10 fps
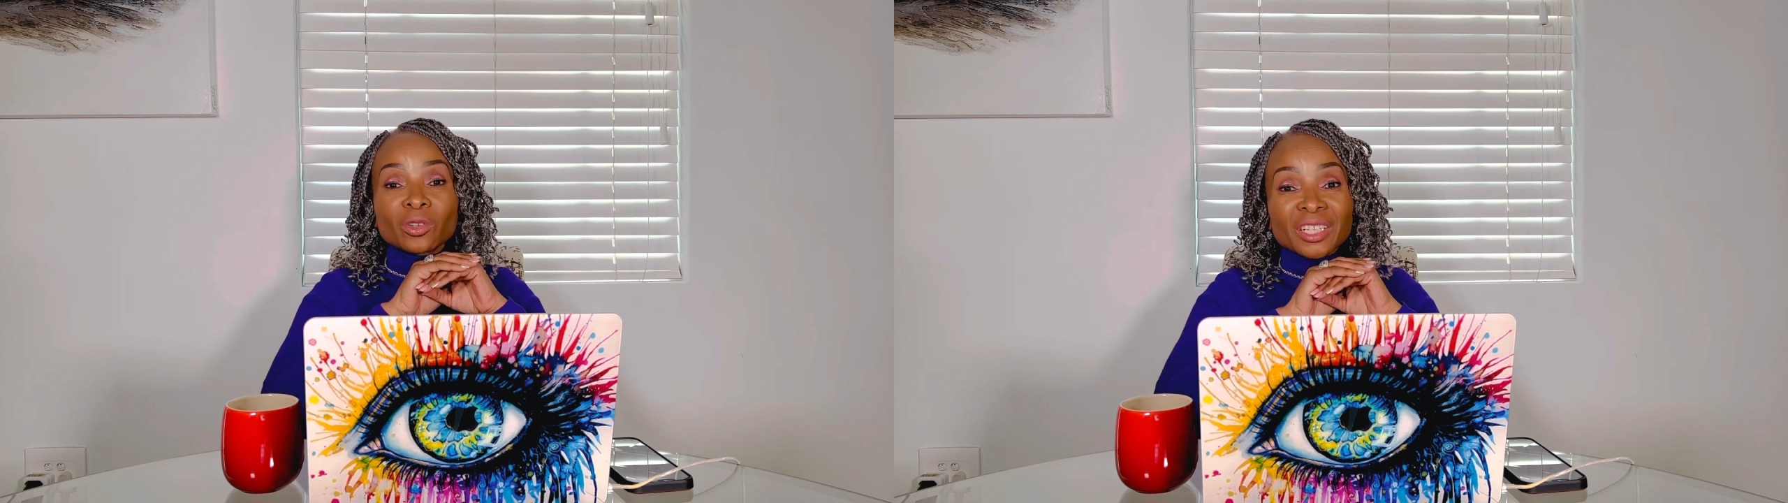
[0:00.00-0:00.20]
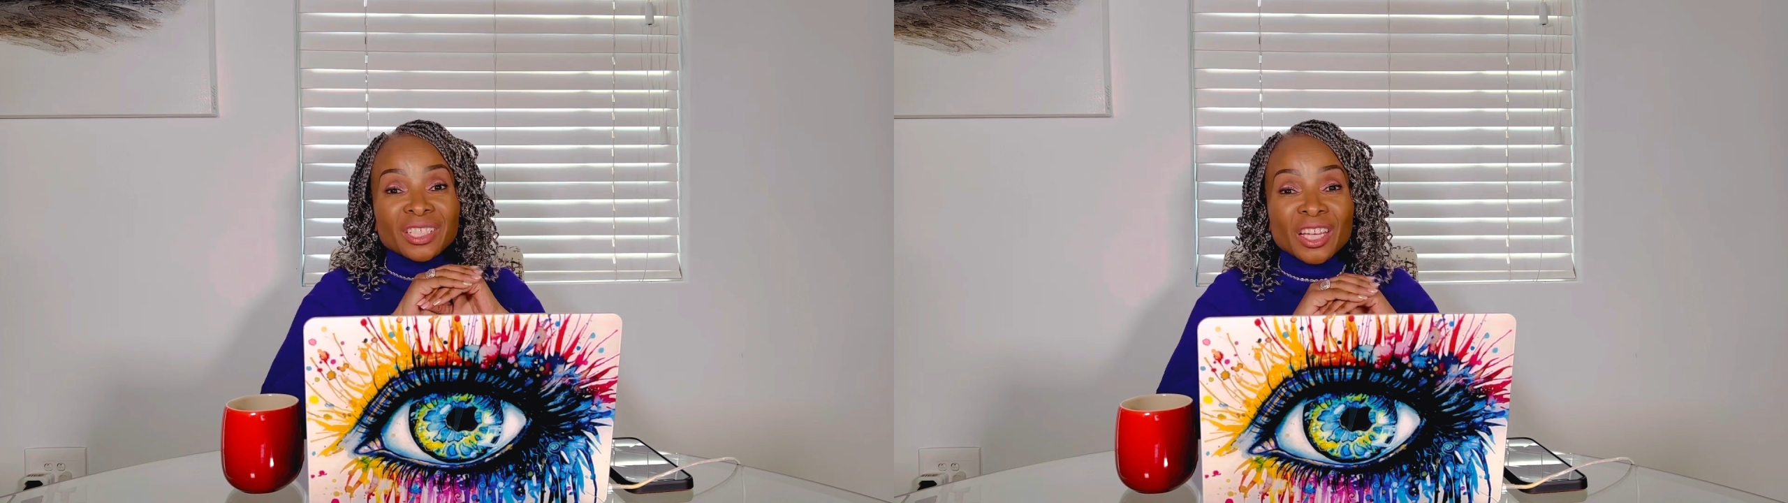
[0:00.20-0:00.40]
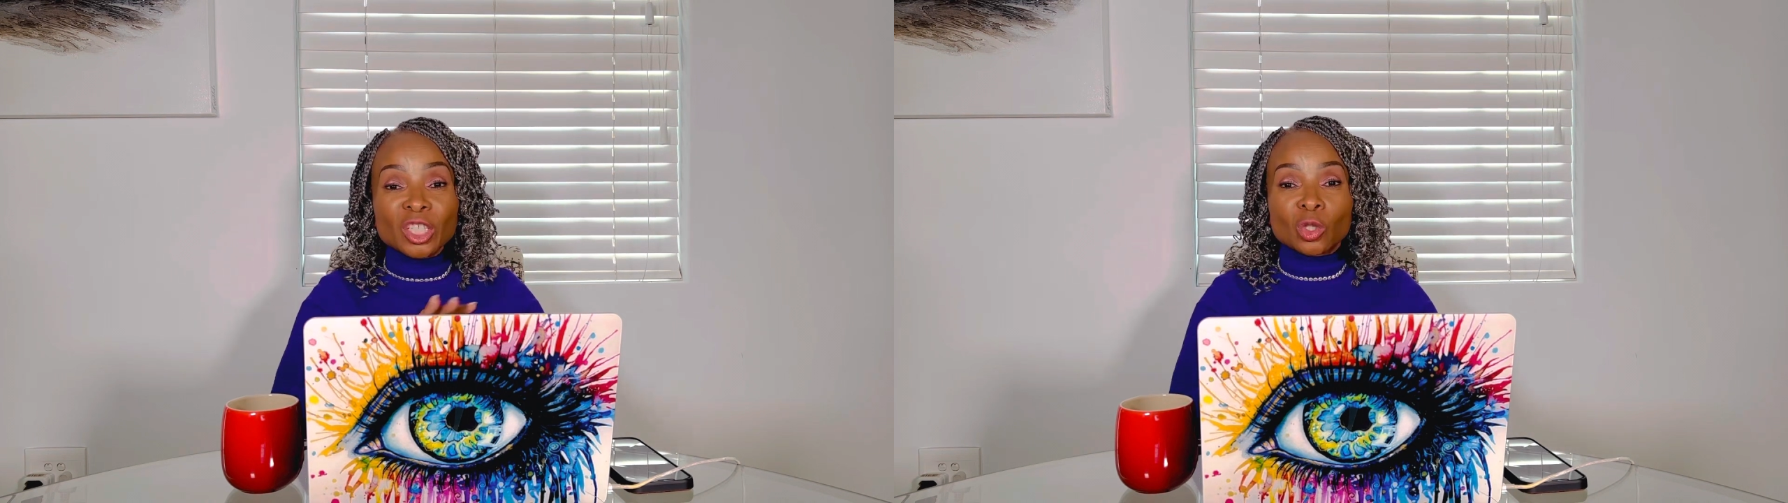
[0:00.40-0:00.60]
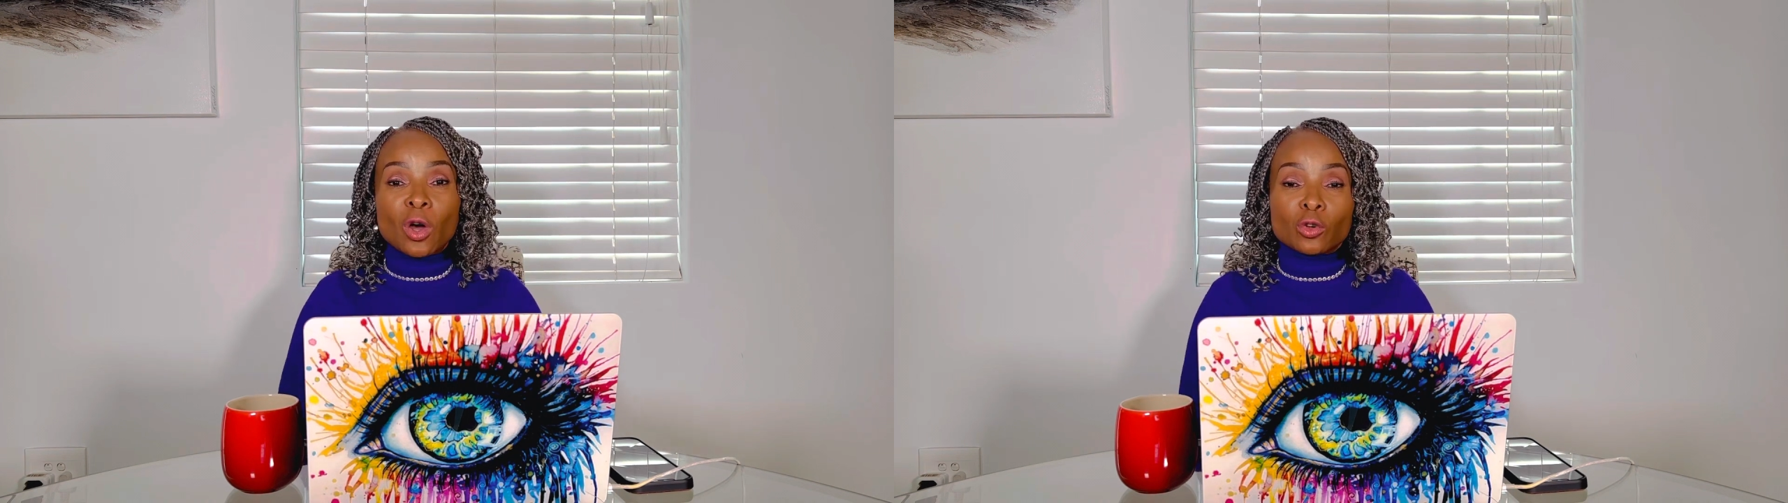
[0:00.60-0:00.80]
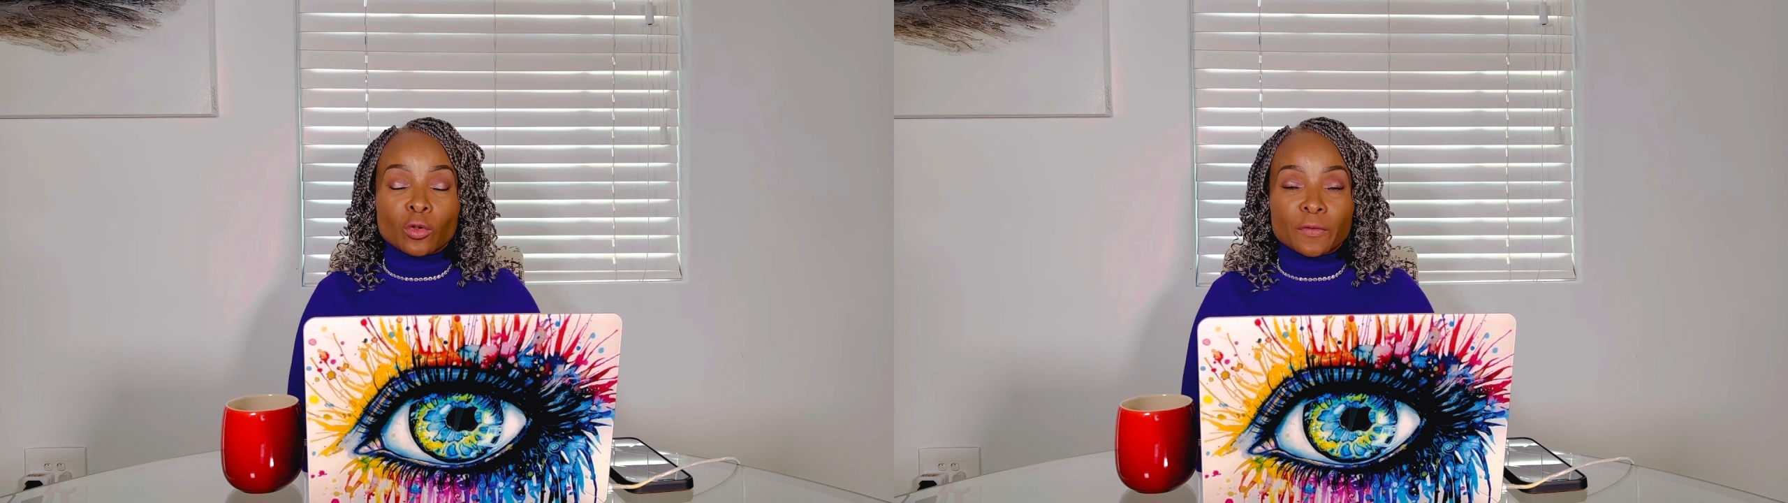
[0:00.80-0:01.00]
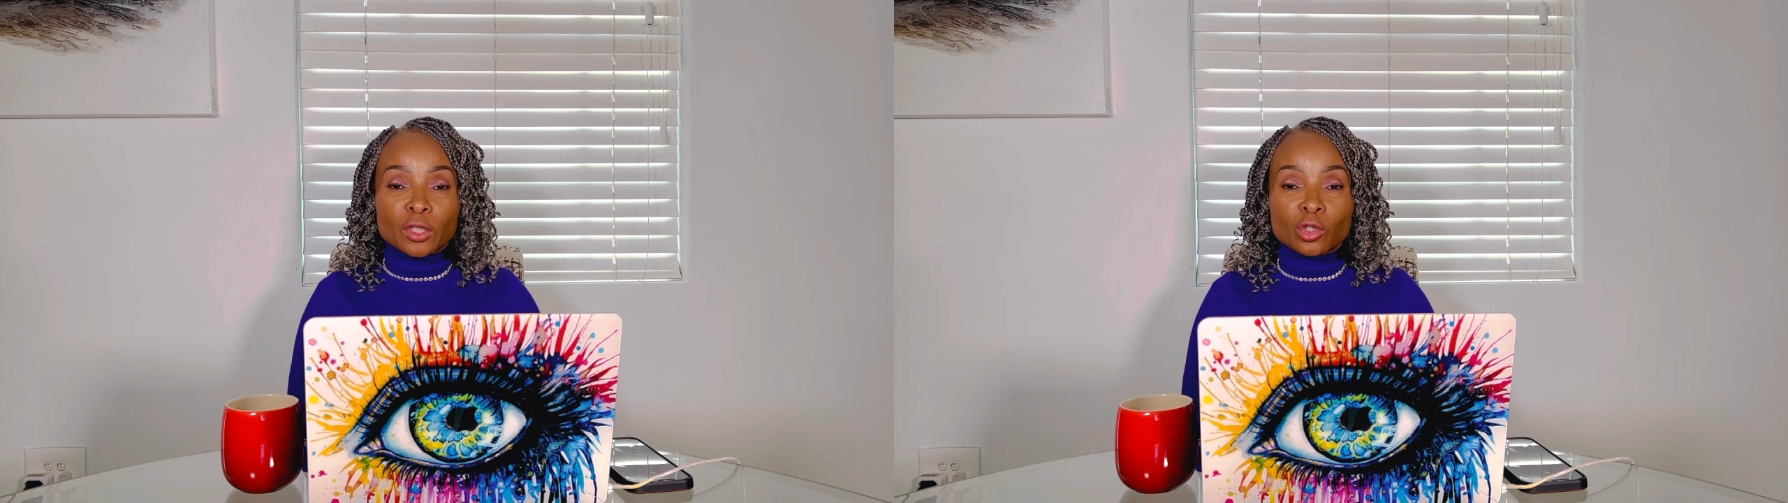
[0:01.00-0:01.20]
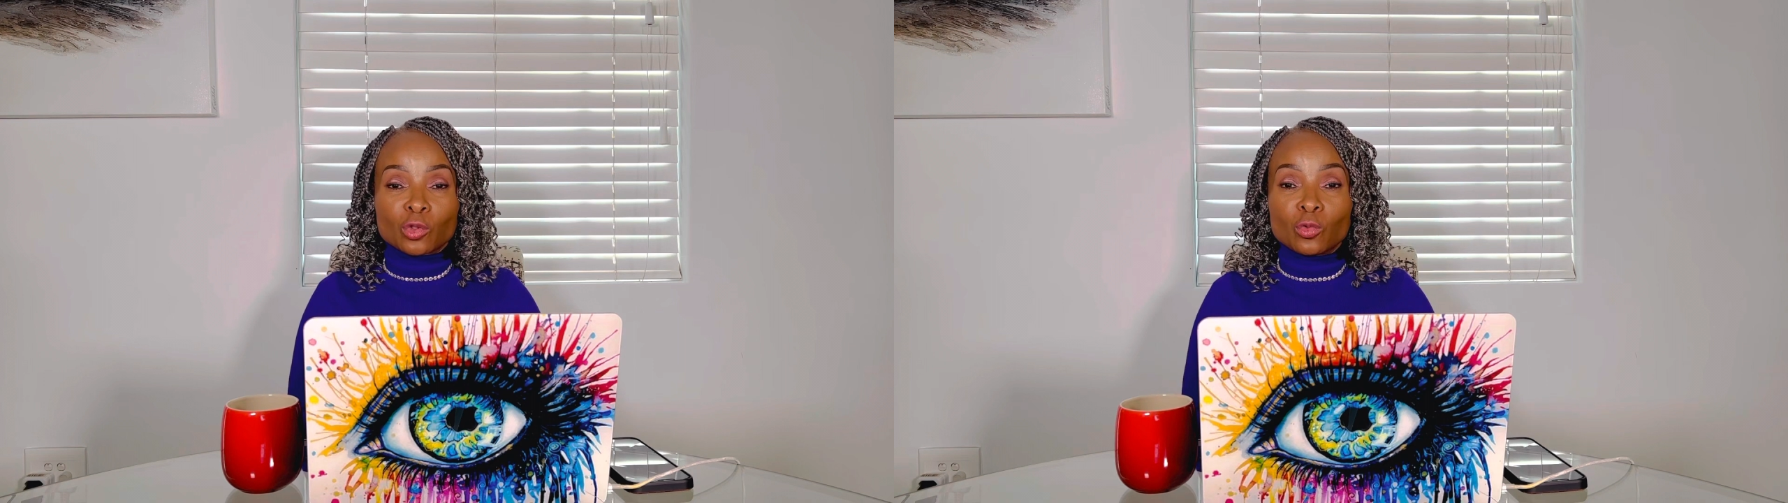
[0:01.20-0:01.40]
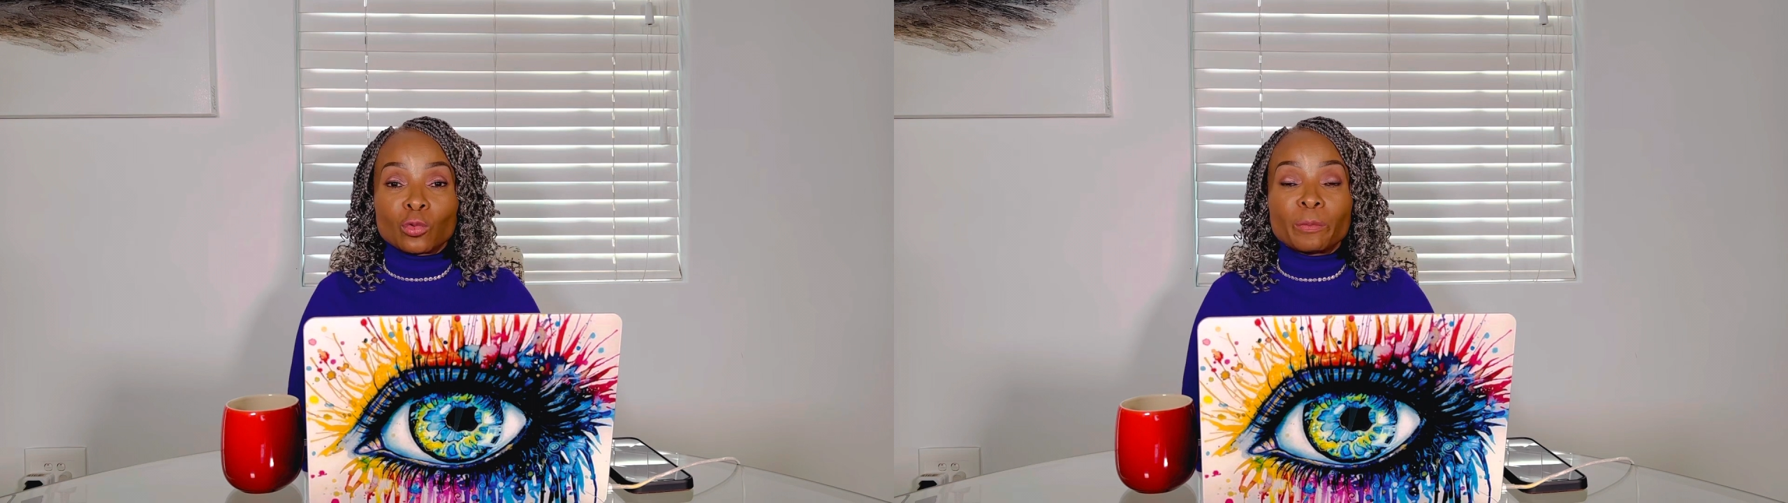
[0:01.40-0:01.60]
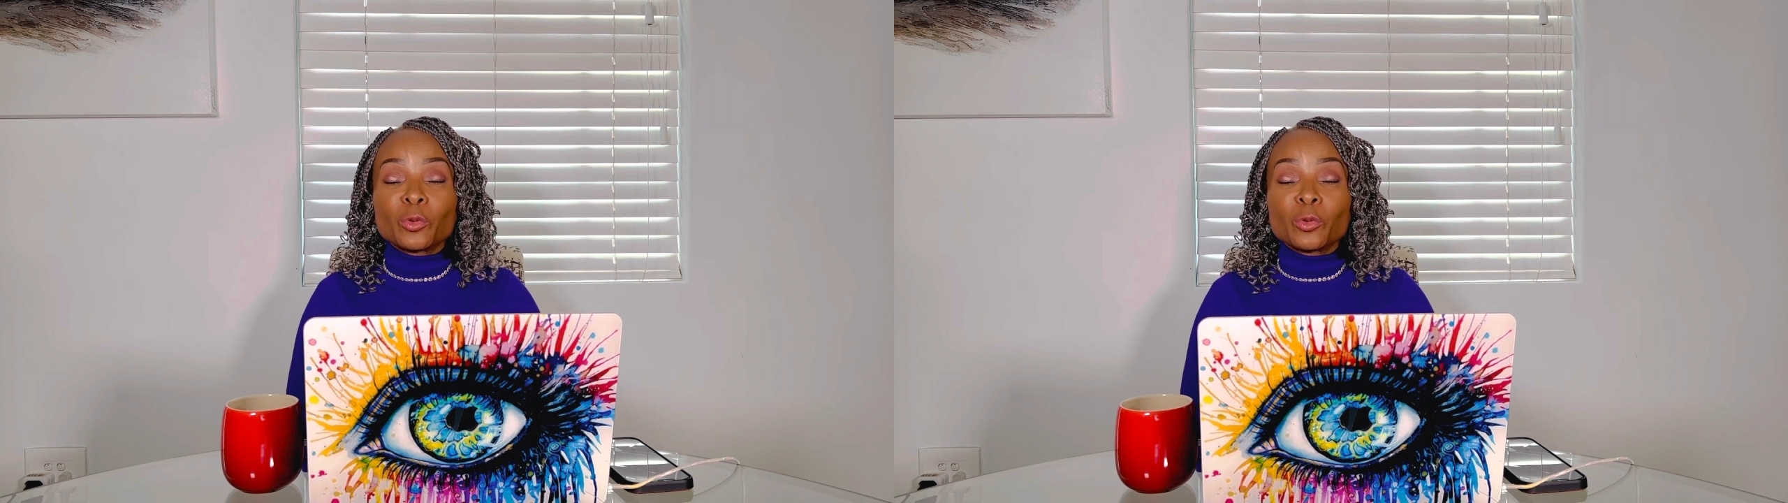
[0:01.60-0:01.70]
gonna chase you out of that school.